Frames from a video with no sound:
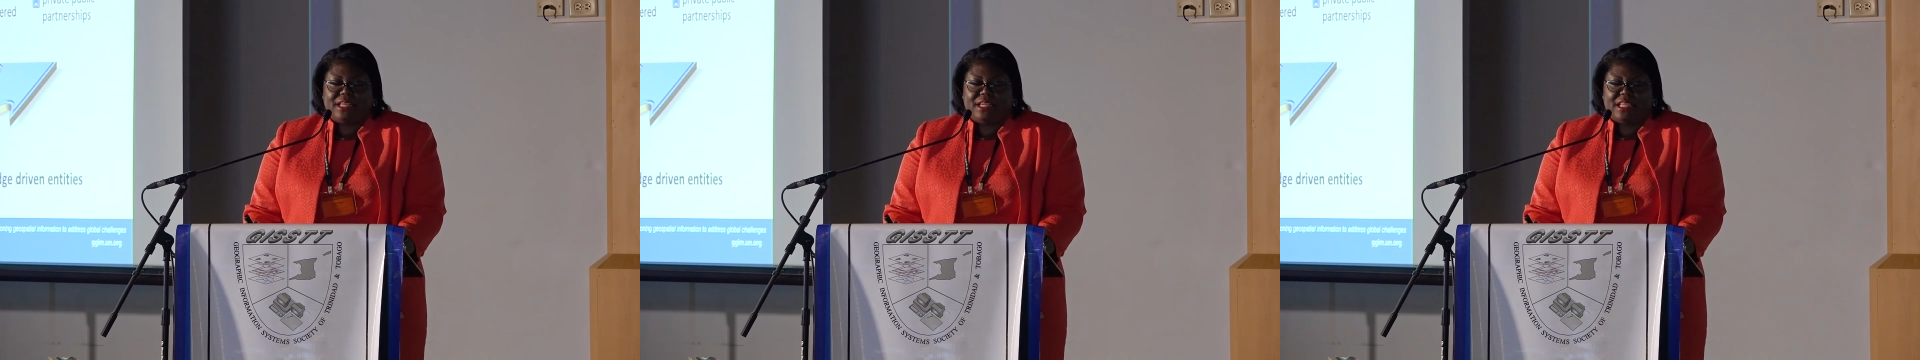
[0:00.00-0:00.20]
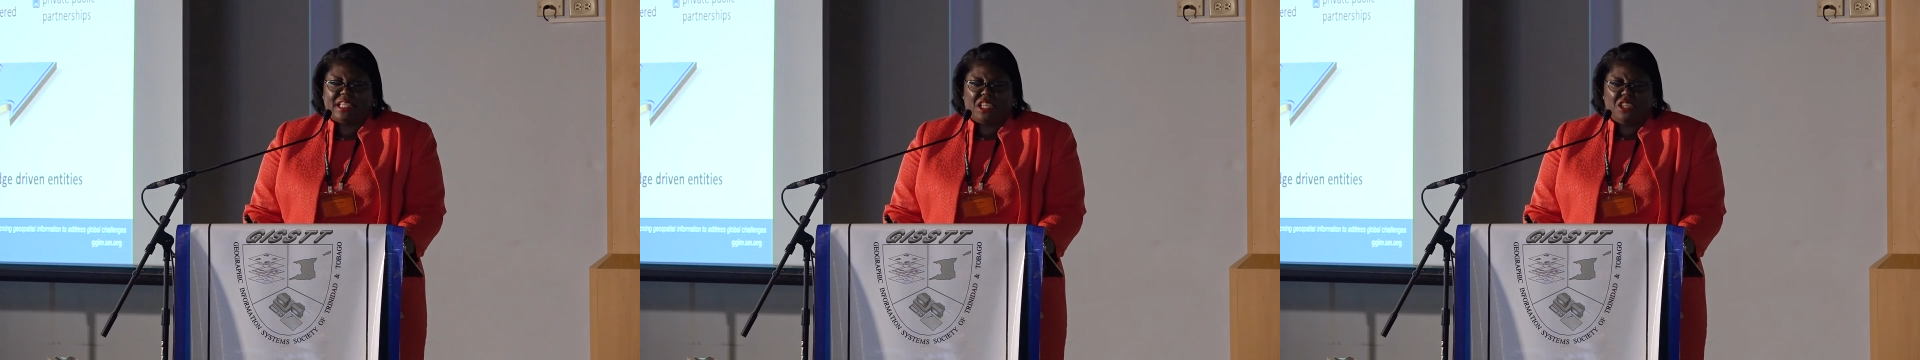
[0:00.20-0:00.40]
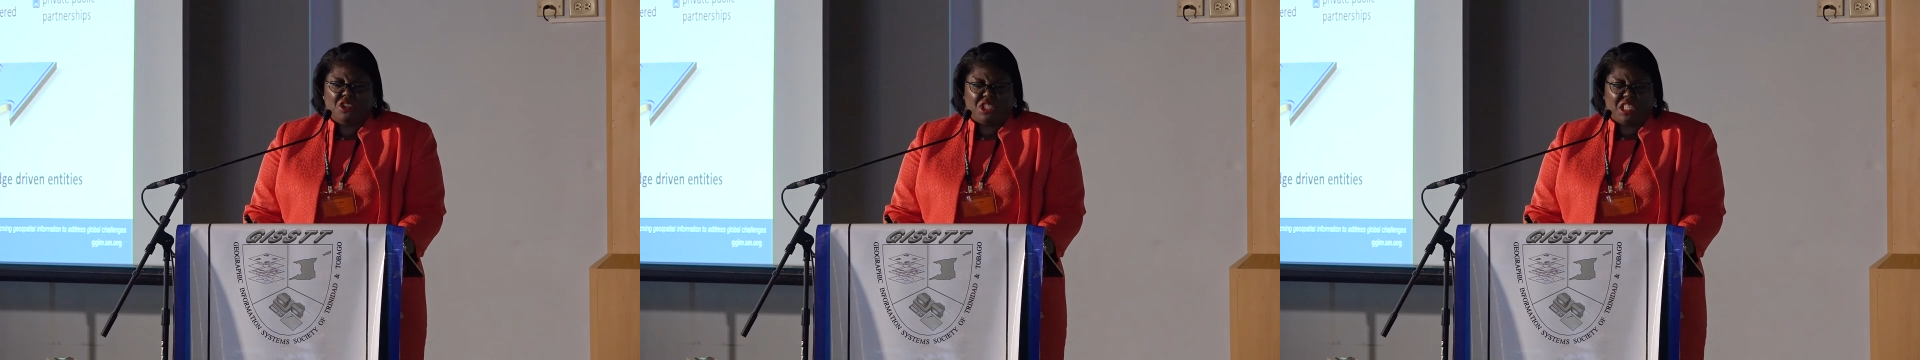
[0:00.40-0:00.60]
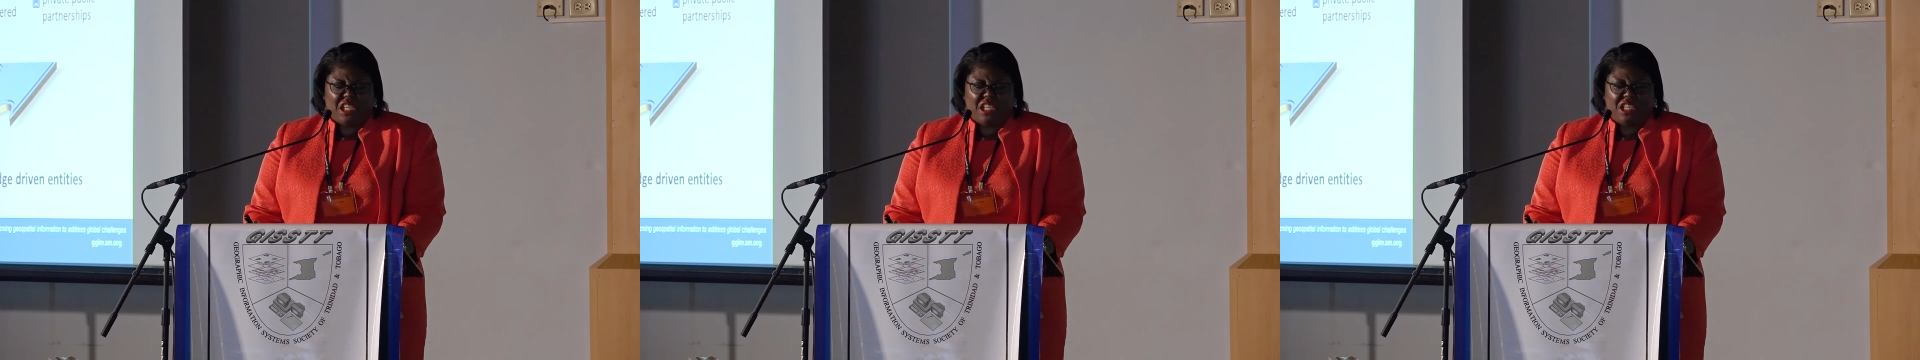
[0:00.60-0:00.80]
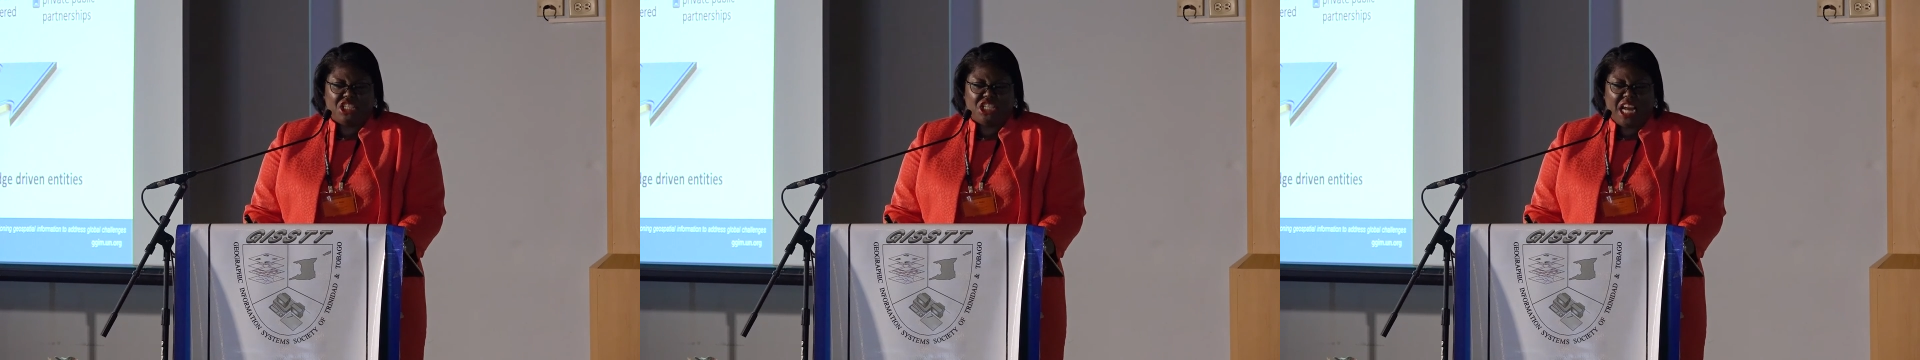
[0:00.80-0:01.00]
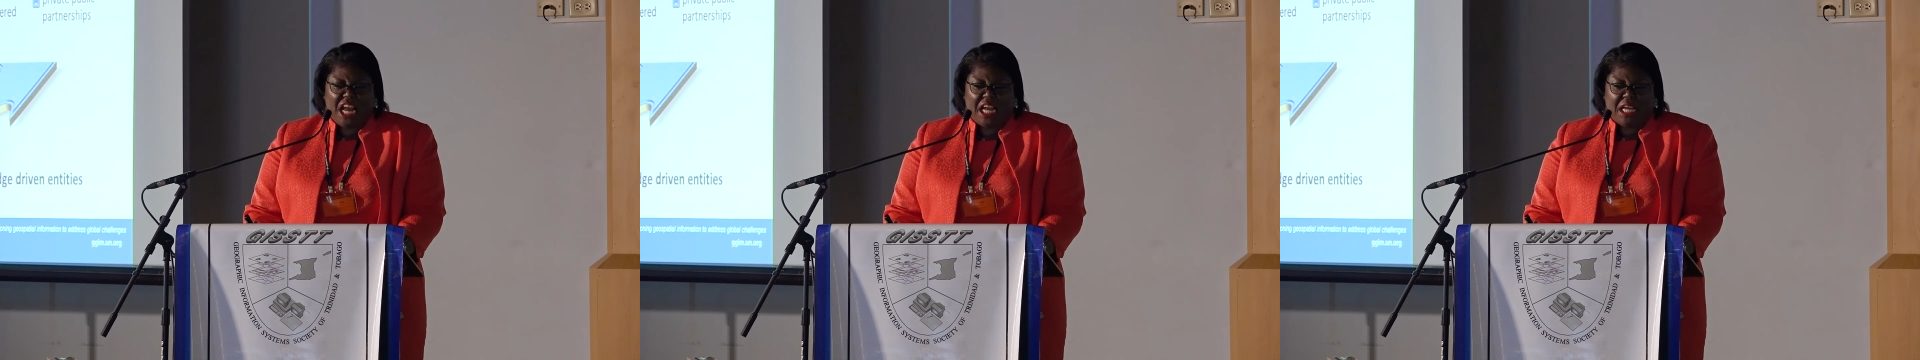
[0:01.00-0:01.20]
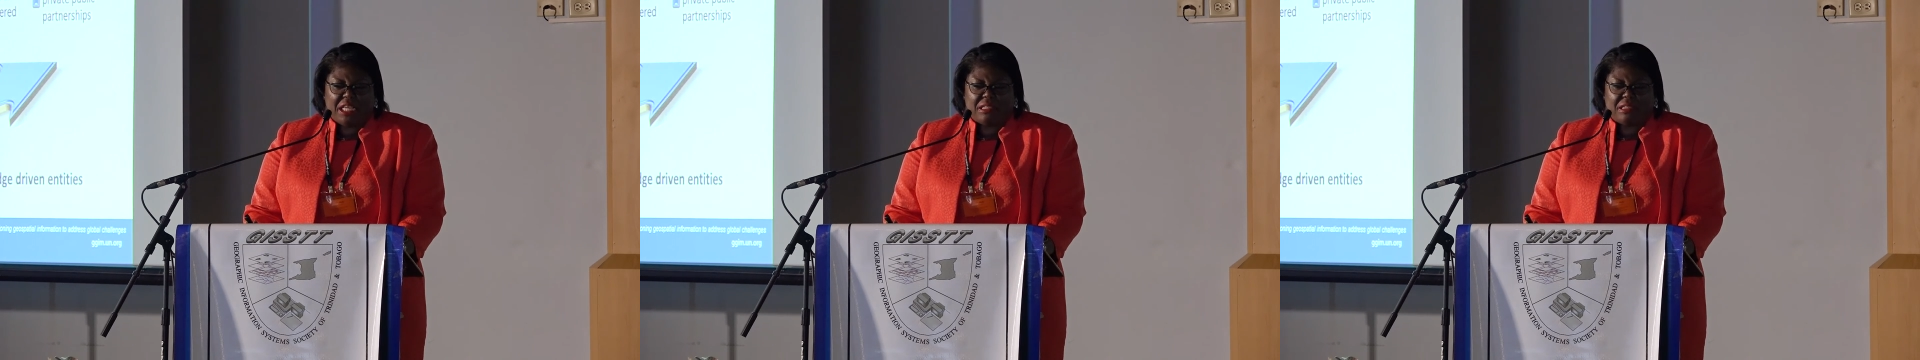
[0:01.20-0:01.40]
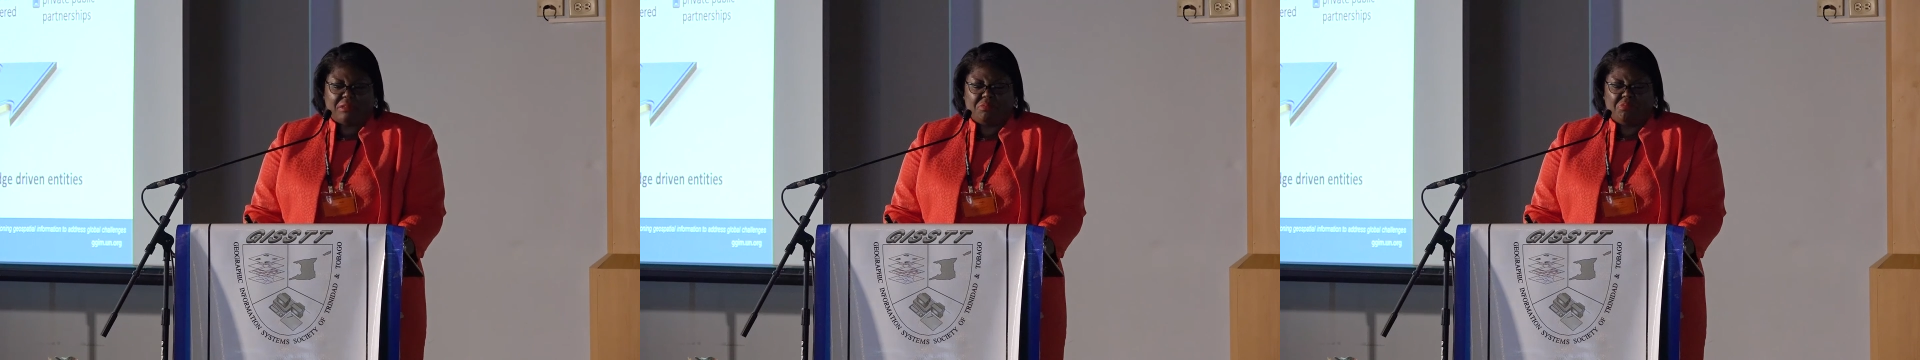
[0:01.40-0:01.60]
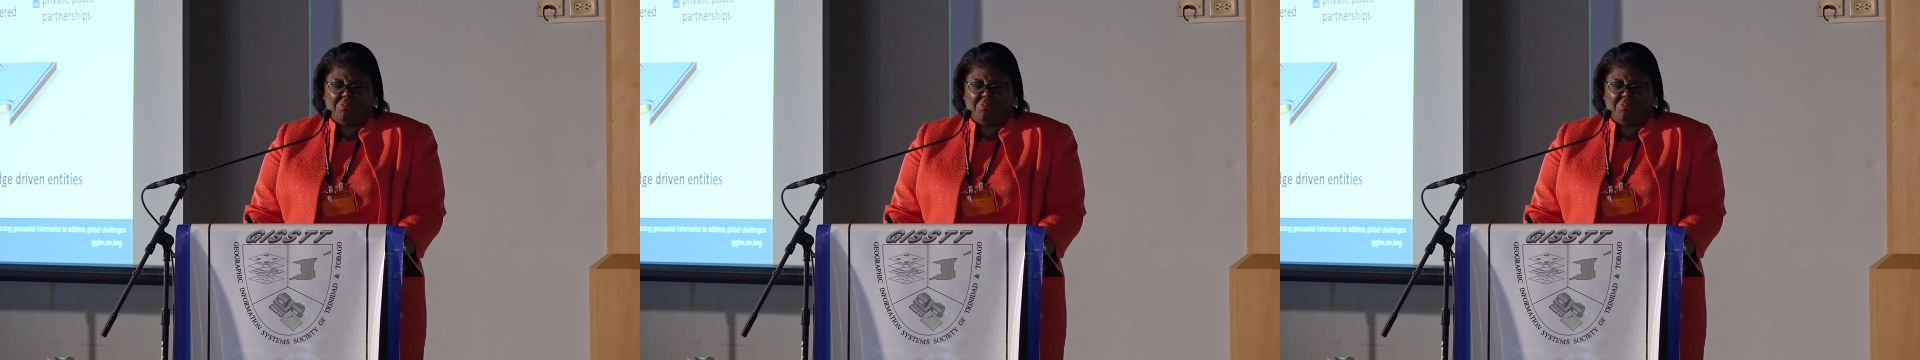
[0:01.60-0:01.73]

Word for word: and they said, "You're still in GIS?"